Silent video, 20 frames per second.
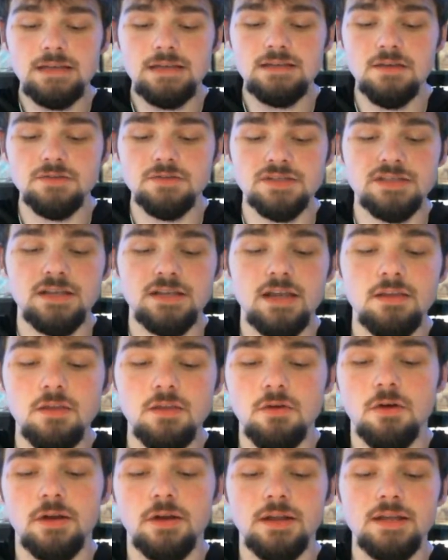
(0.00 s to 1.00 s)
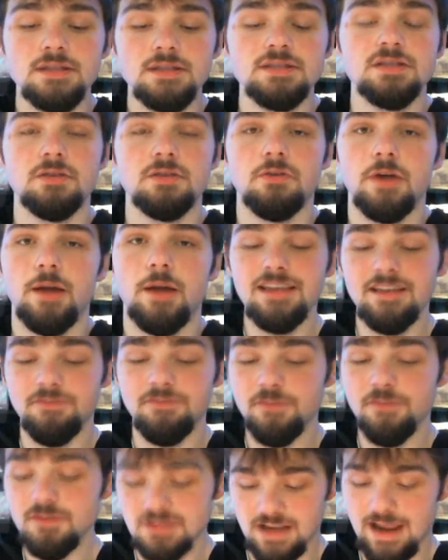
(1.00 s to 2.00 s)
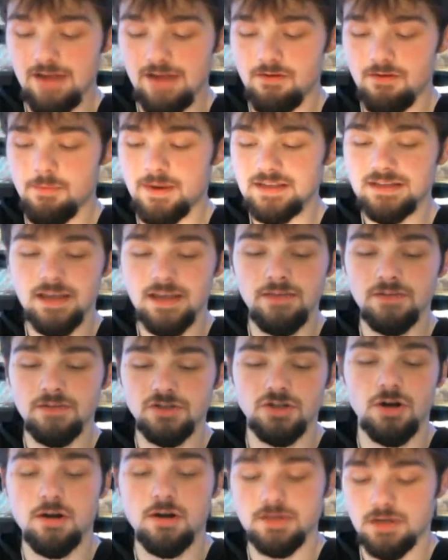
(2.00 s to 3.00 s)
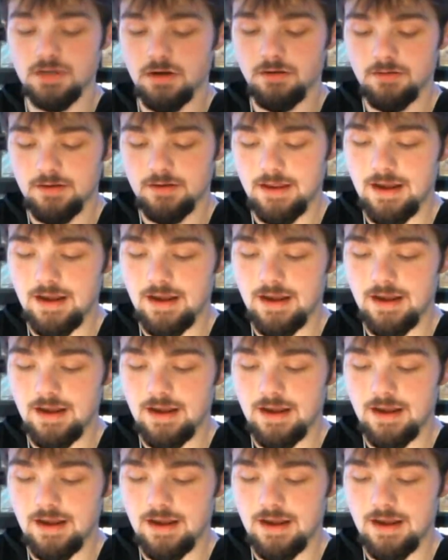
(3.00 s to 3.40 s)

As I was saying, though, on Instagram, it feels like everybody's getting this Charizard.